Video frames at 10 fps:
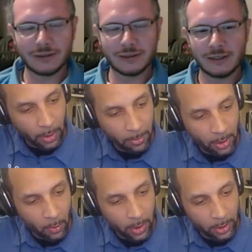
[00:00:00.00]
So I'm going to
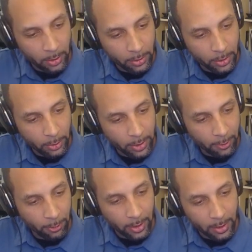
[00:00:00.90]
want to do two
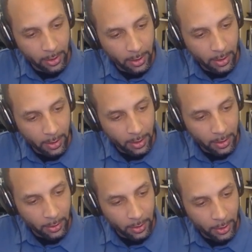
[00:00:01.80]
different
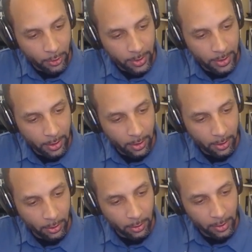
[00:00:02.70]
entries here.
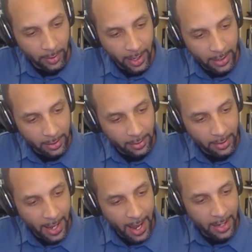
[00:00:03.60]
Do this 80 and then
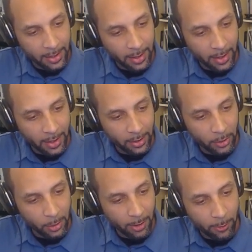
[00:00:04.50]
add it and then do
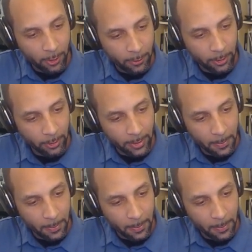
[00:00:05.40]
my 443.